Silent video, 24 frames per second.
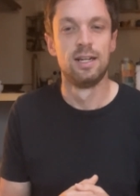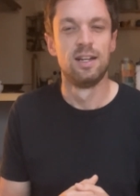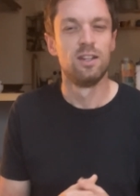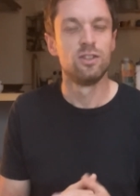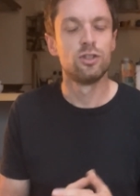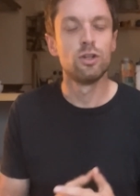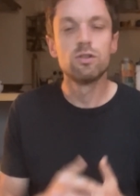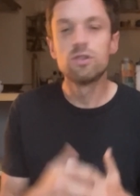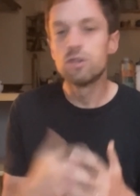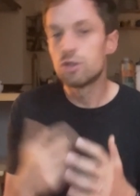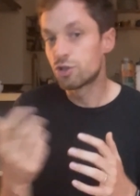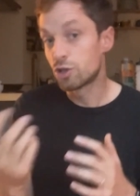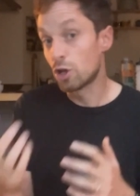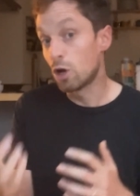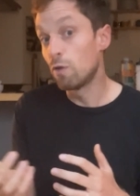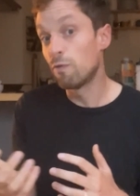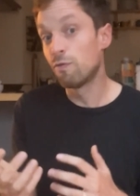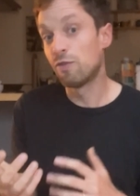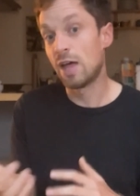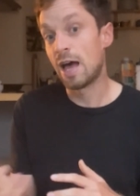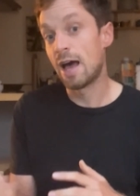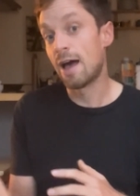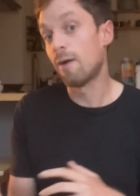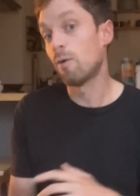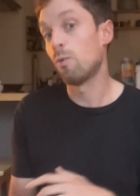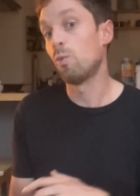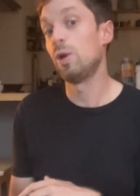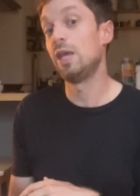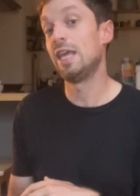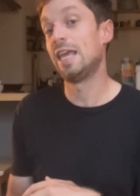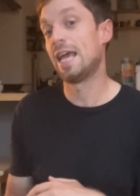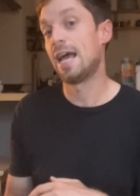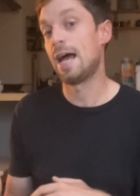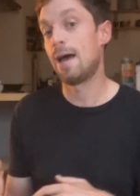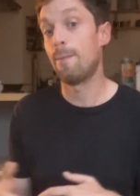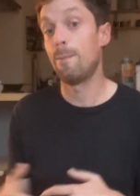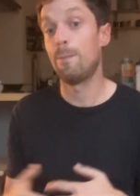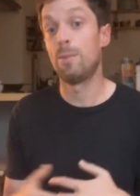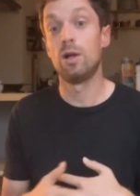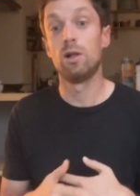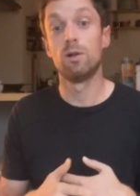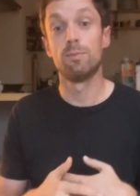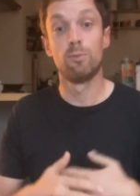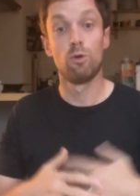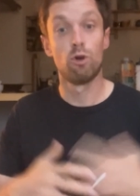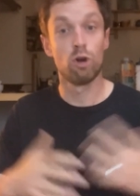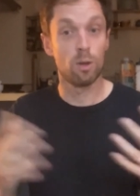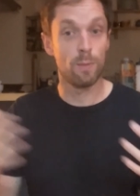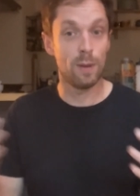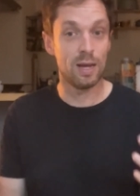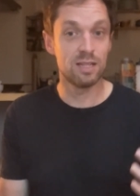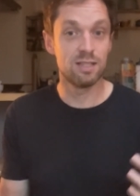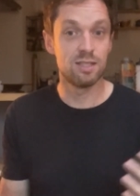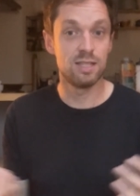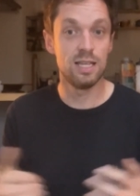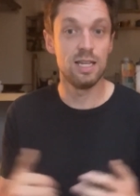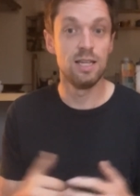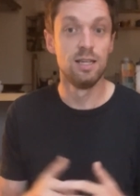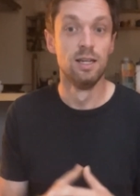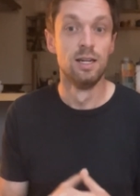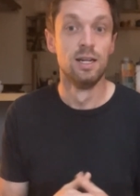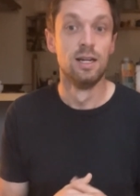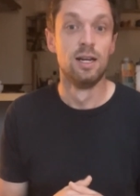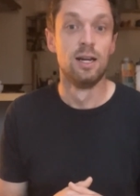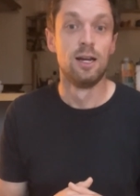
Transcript: So to solve that, we can build more capacity.